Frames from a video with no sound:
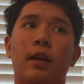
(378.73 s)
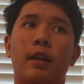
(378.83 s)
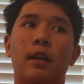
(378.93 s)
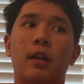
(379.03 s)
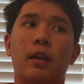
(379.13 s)

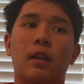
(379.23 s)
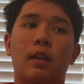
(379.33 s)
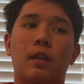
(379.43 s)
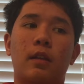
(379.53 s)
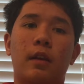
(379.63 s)

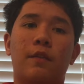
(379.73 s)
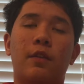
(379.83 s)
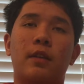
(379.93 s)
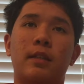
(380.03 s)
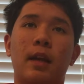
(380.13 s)
Like
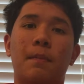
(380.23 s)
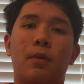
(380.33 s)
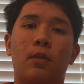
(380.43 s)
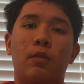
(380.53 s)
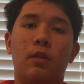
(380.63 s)
for
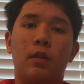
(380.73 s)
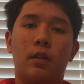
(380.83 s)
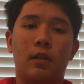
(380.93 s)
example,